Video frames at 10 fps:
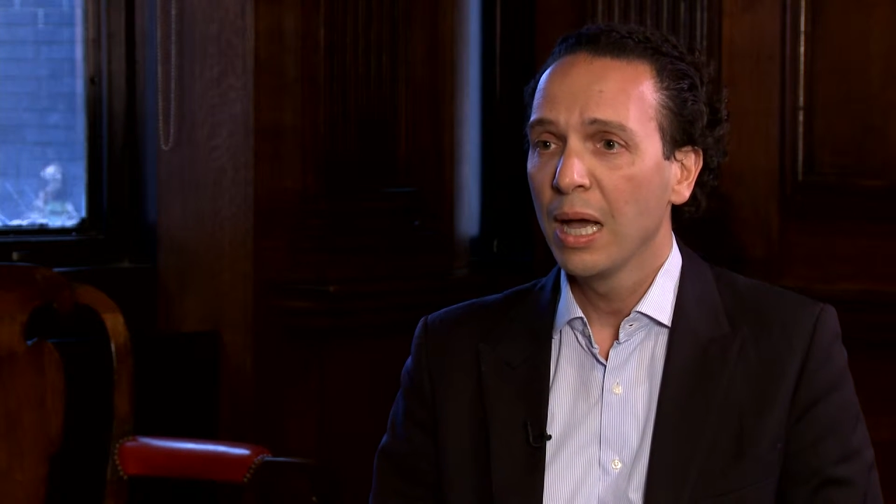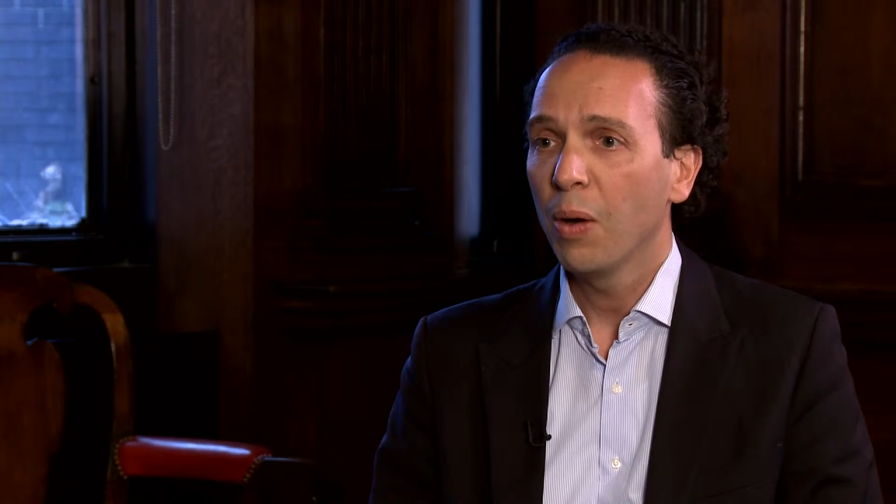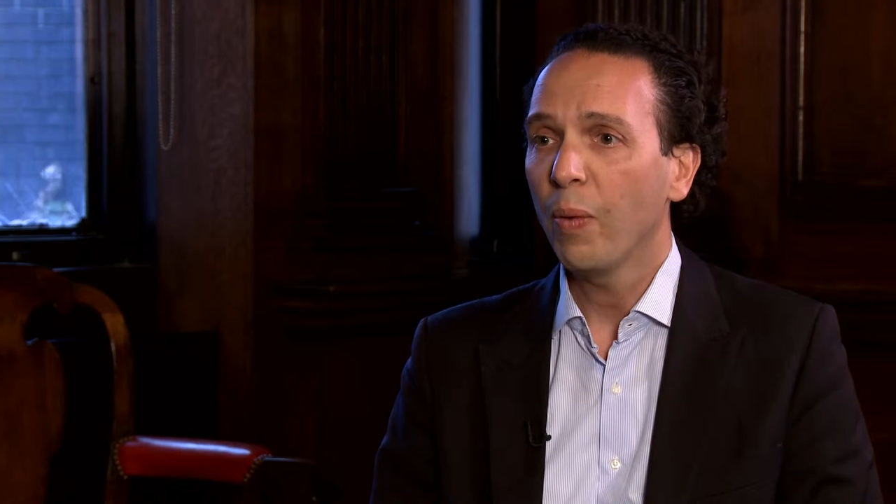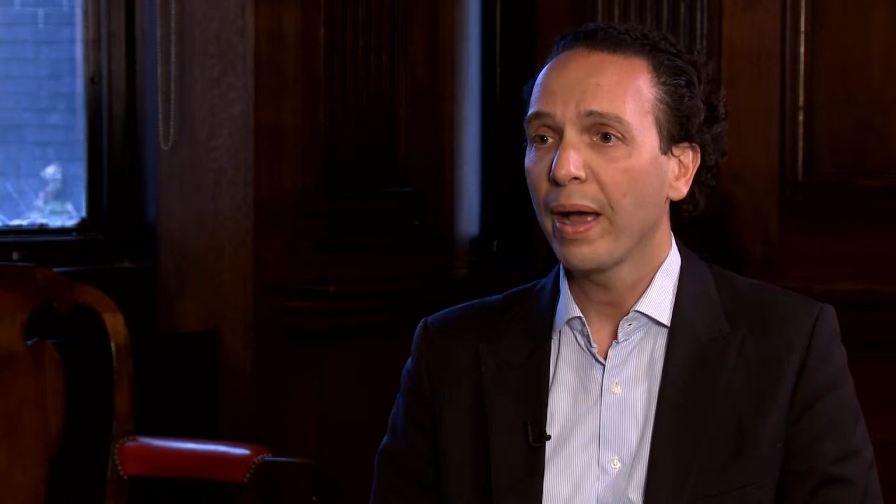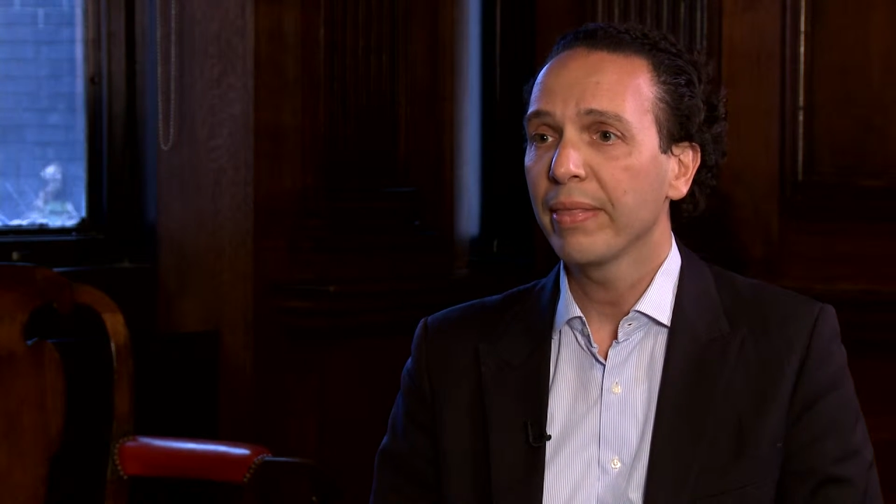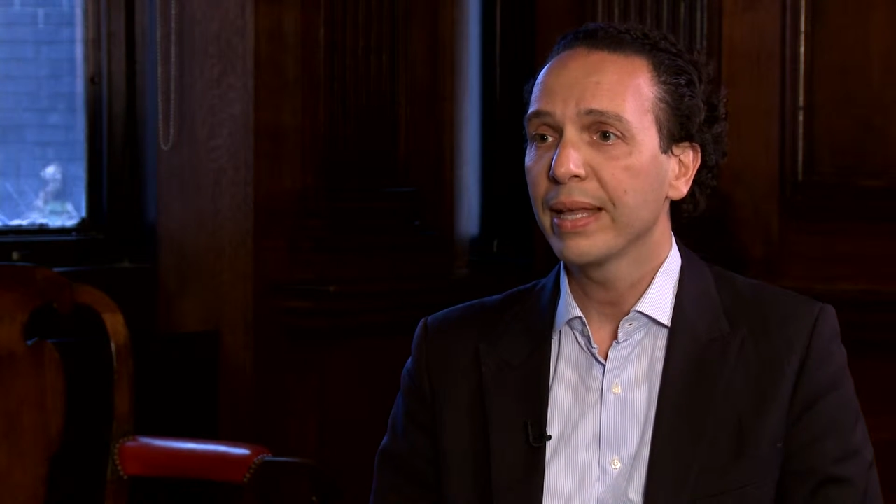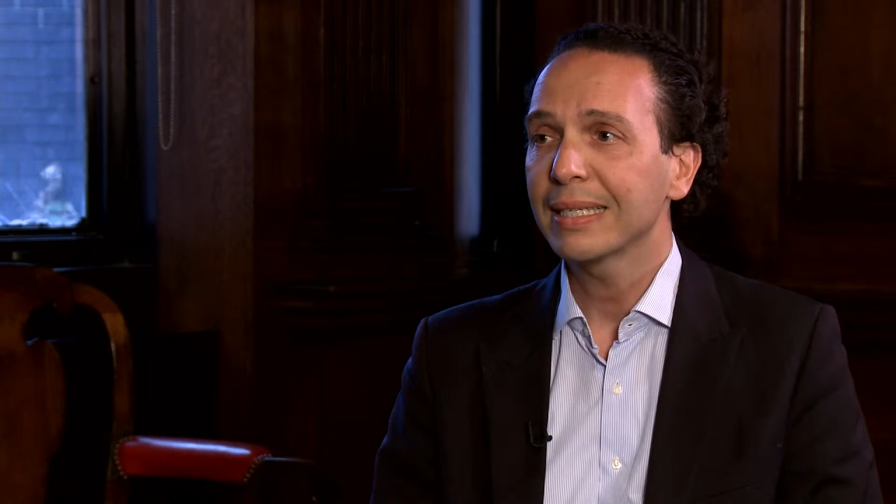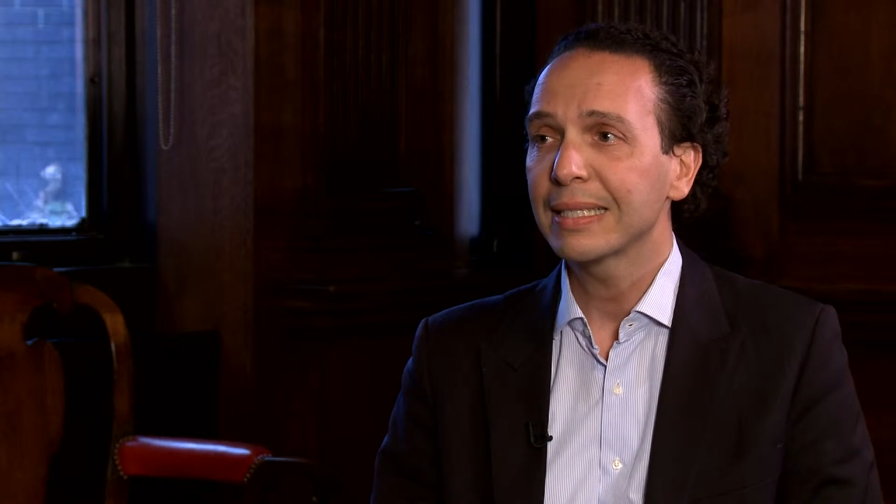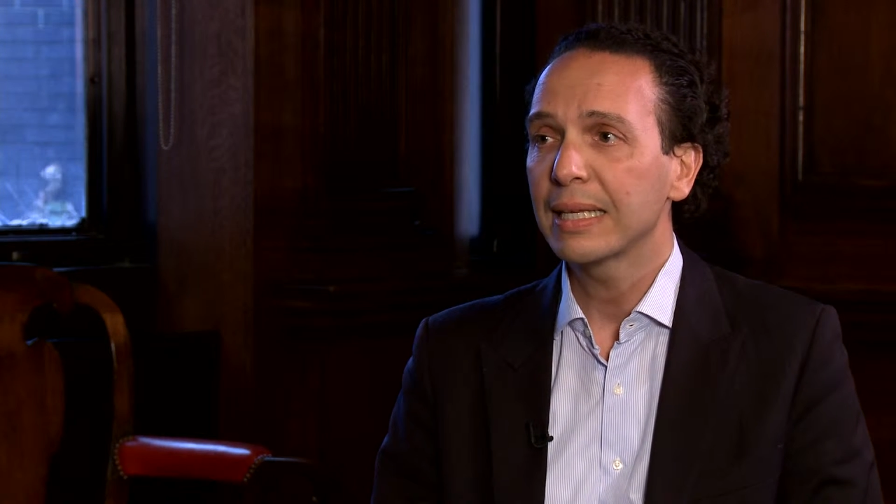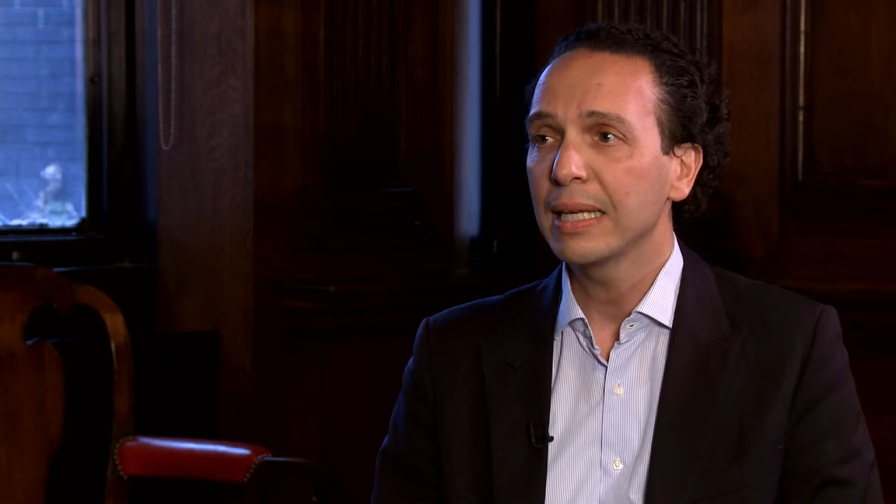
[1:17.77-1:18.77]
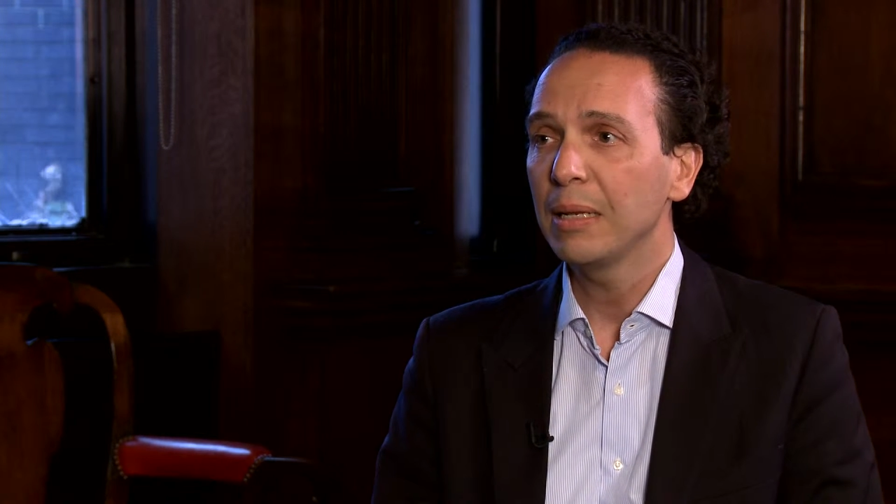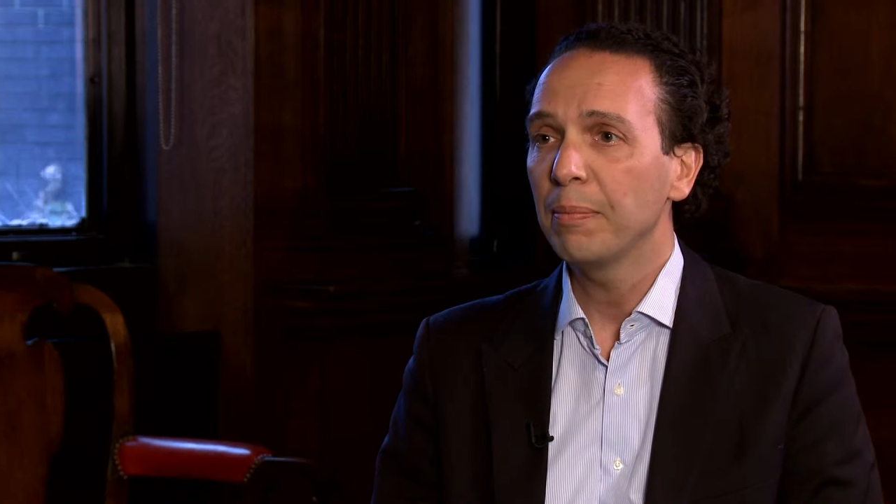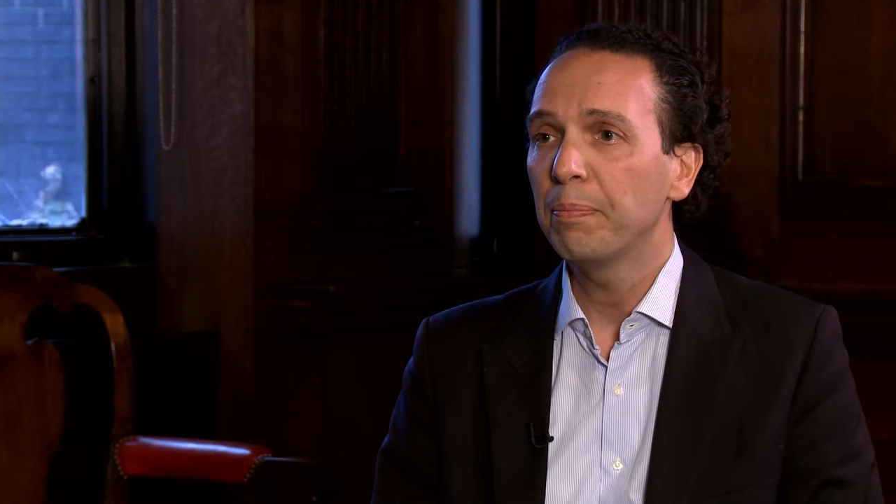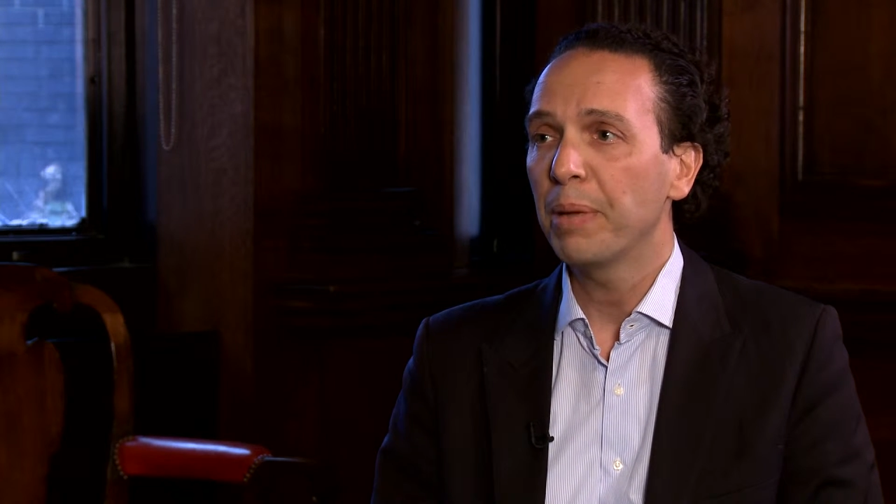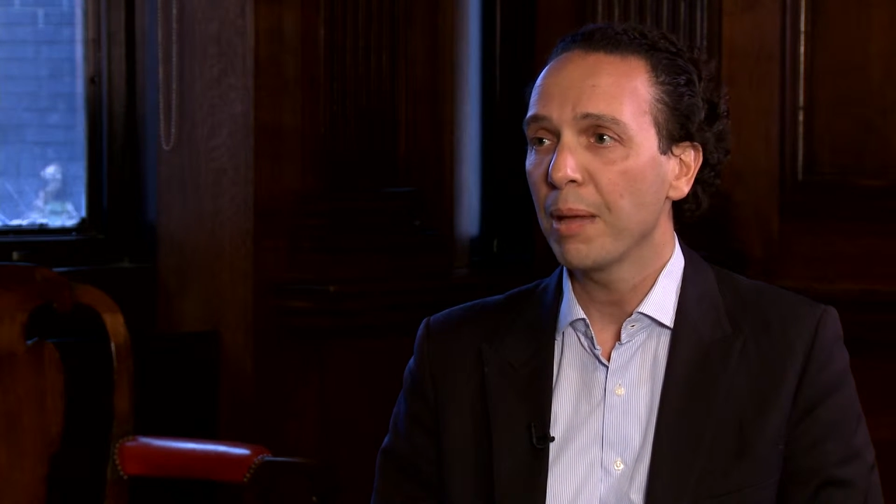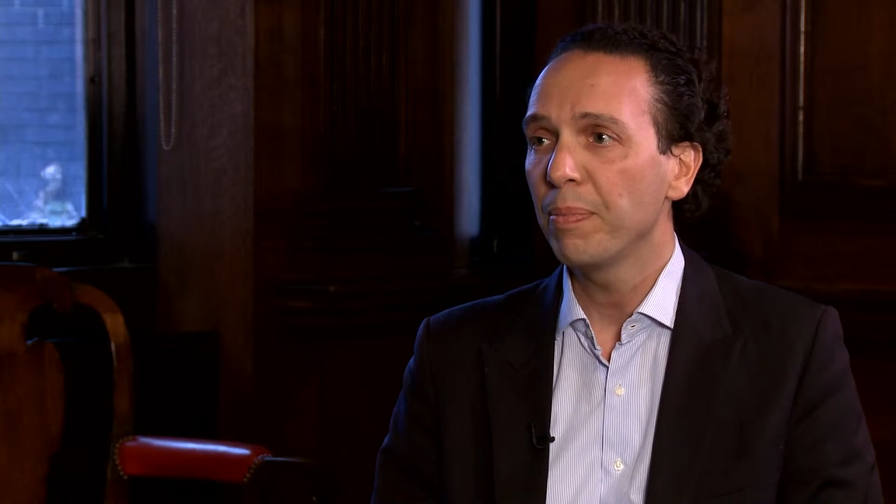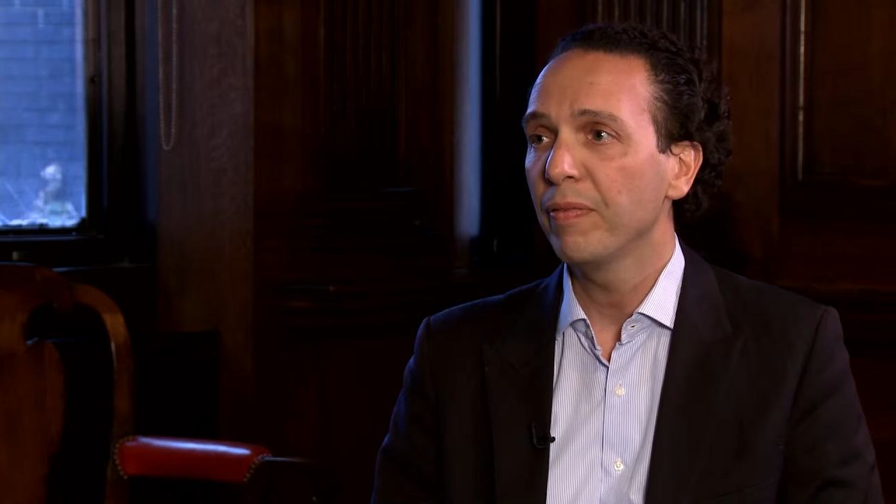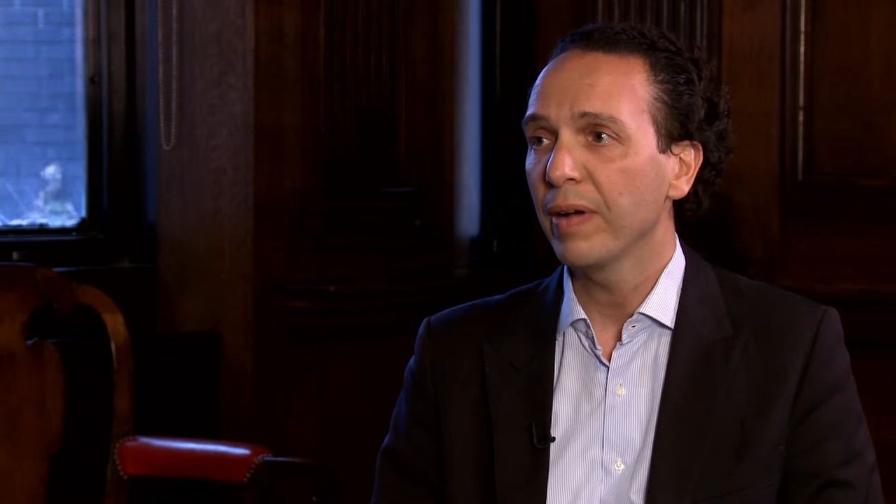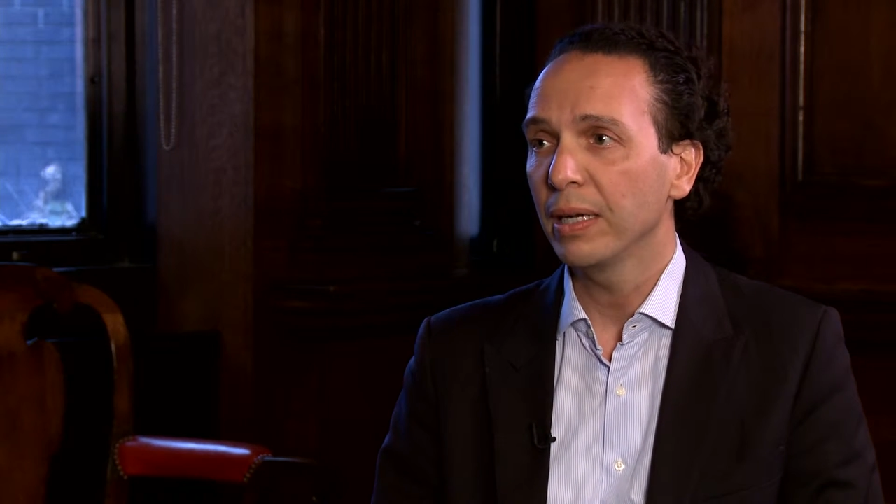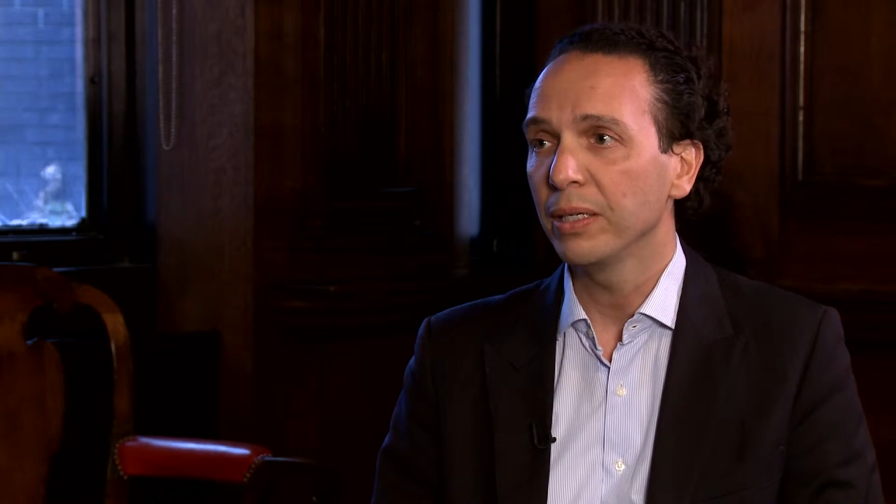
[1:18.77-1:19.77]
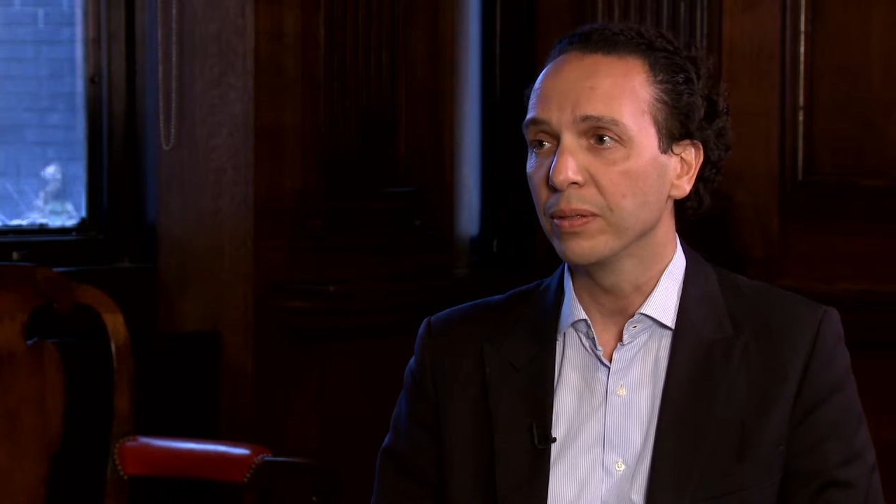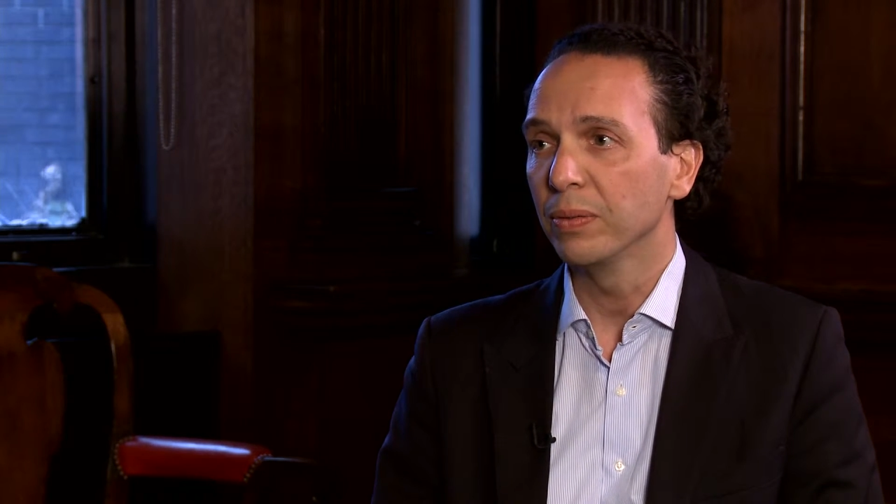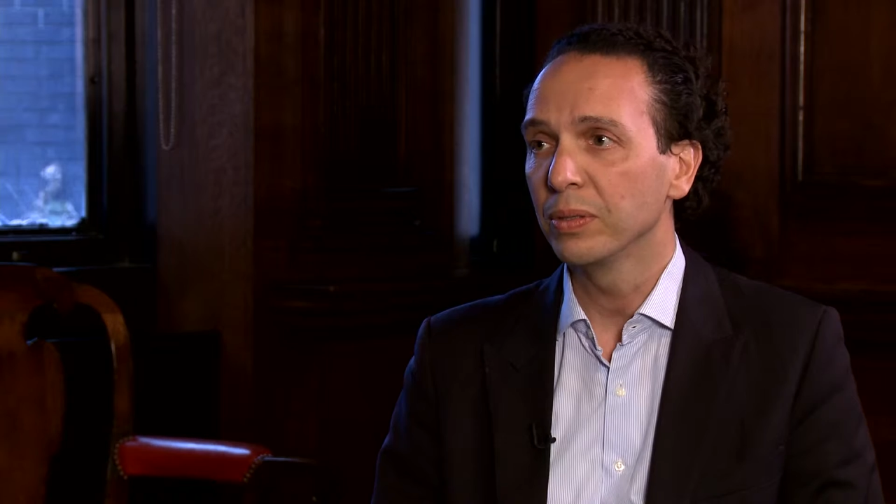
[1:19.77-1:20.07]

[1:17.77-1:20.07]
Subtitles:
while there's still paper value.